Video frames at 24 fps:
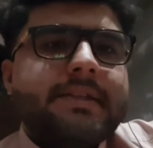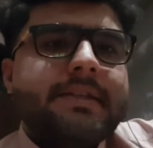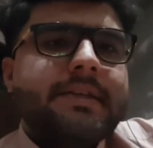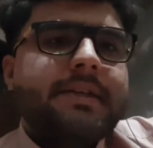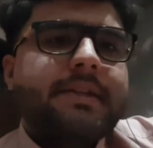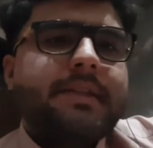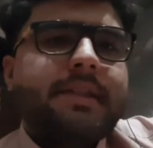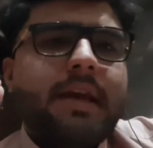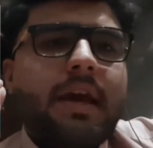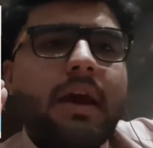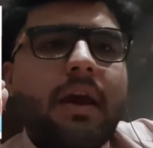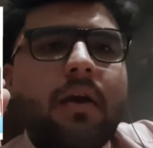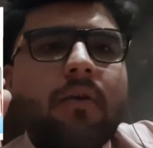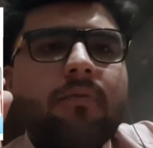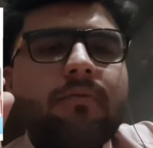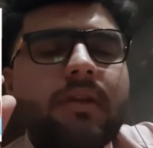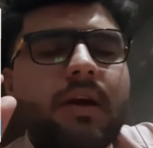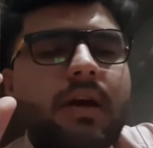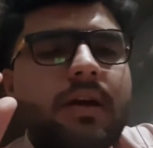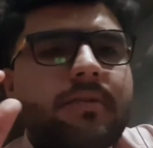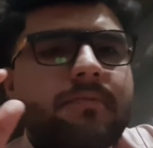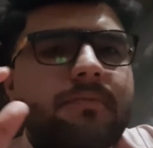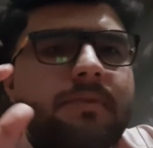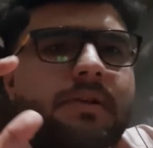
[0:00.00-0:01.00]
they have
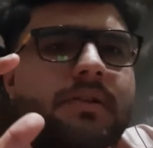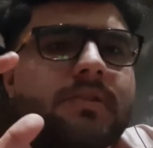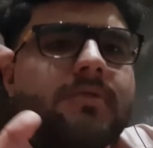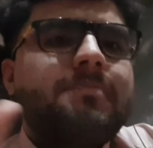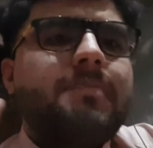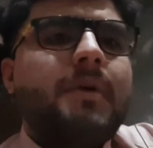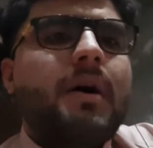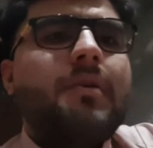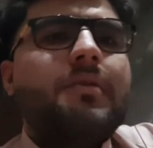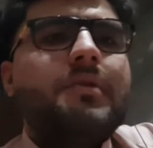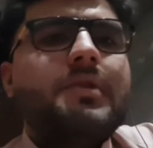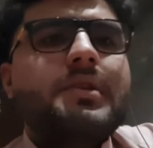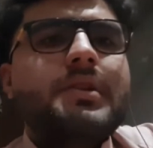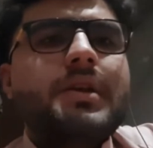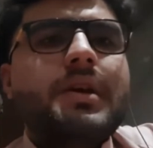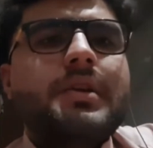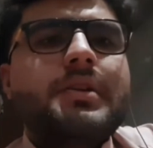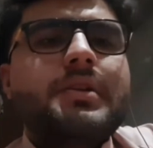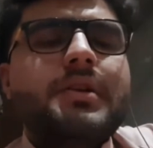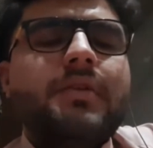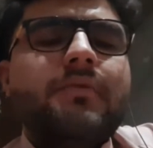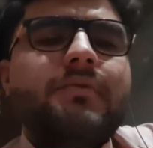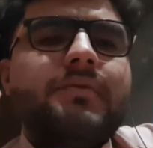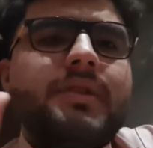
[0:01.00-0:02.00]
that much power,
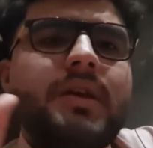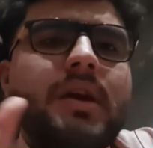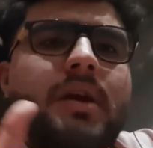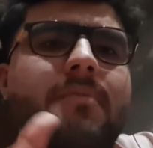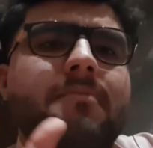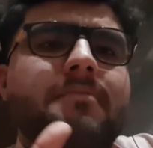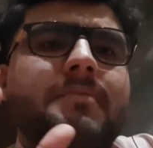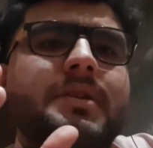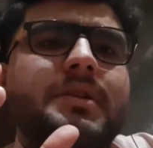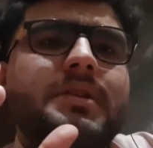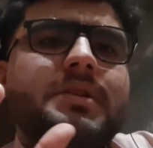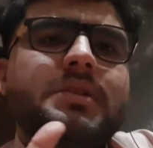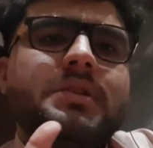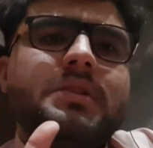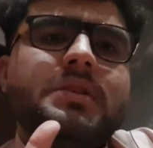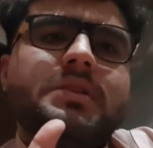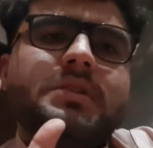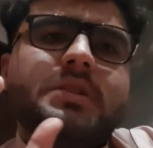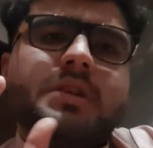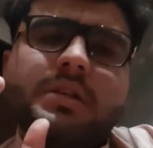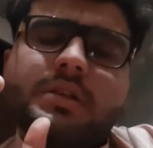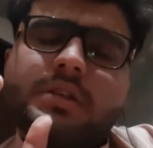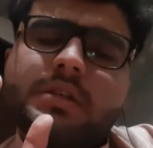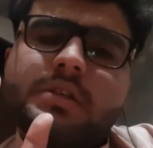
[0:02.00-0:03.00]
that have that much
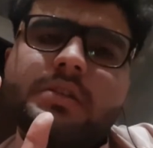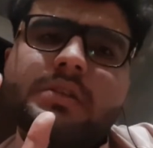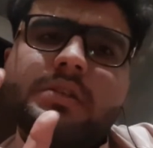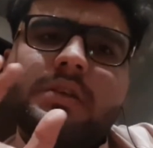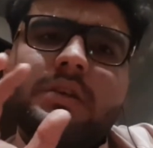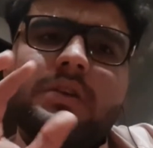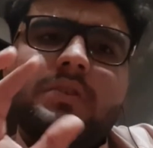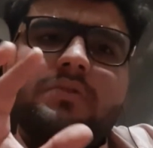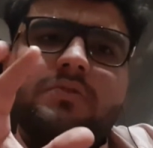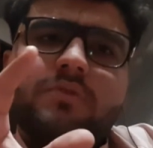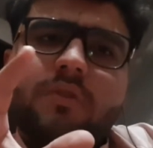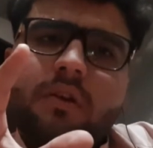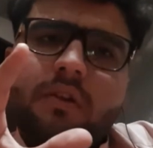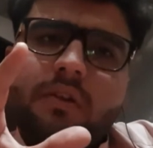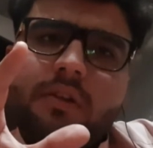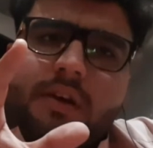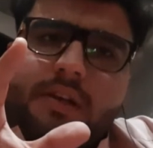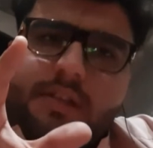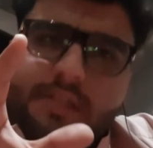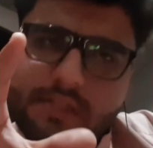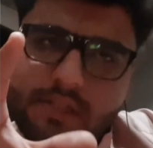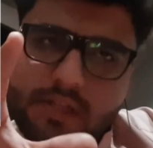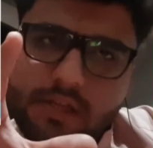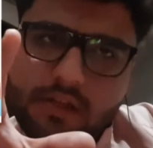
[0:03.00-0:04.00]
tendency to
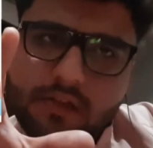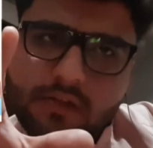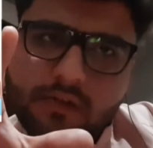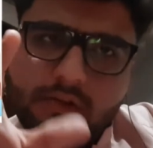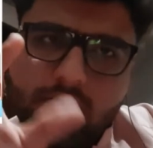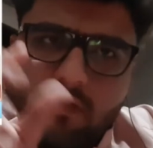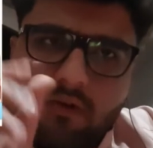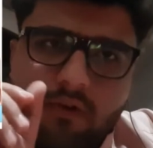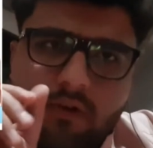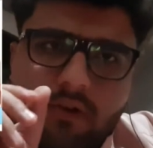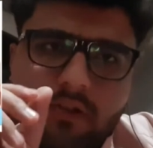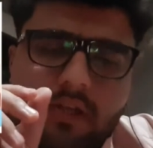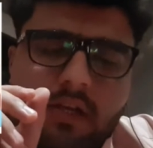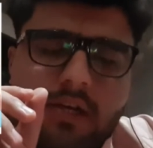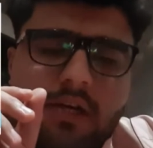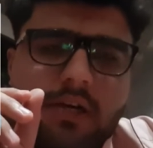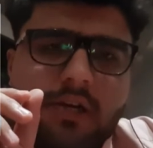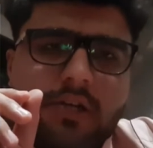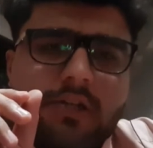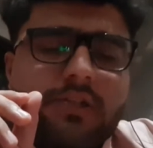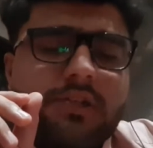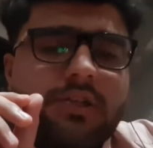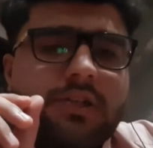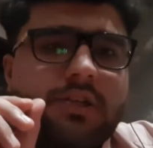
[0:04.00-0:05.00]
align with other
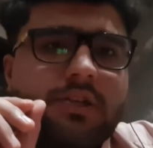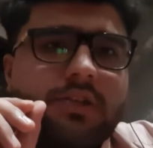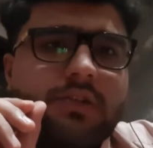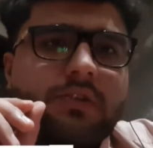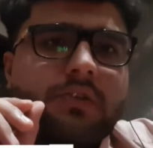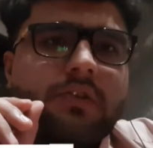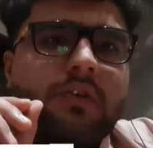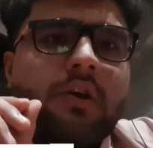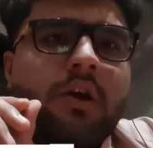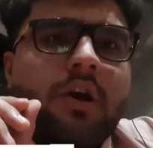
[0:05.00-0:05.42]
countries.